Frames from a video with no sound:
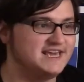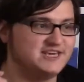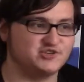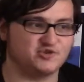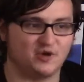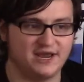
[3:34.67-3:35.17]

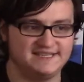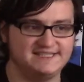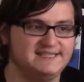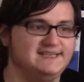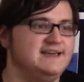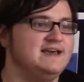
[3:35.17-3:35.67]
He's
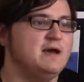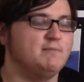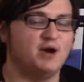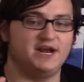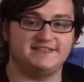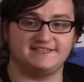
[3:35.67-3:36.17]
crazy,
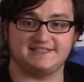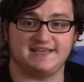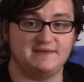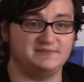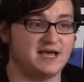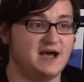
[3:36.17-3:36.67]
but at the
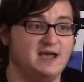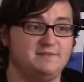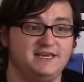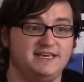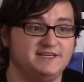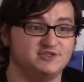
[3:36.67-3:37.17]
same time he